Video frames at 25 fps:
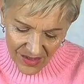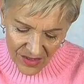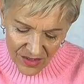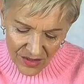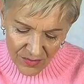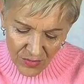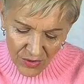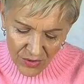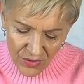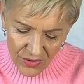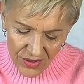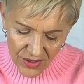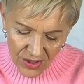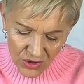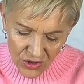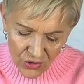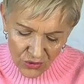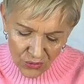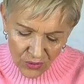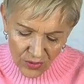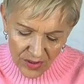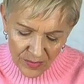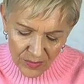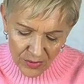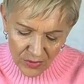the most
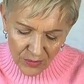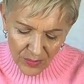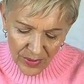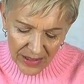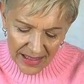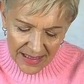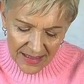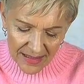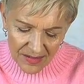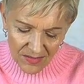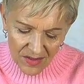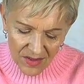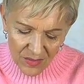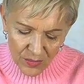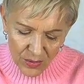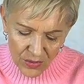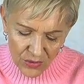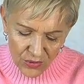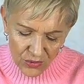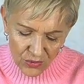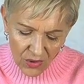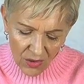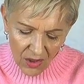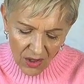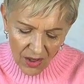enjoyable piece of
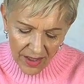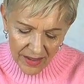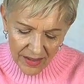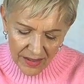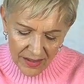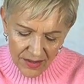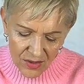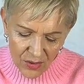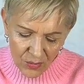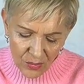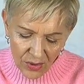spiritual guidance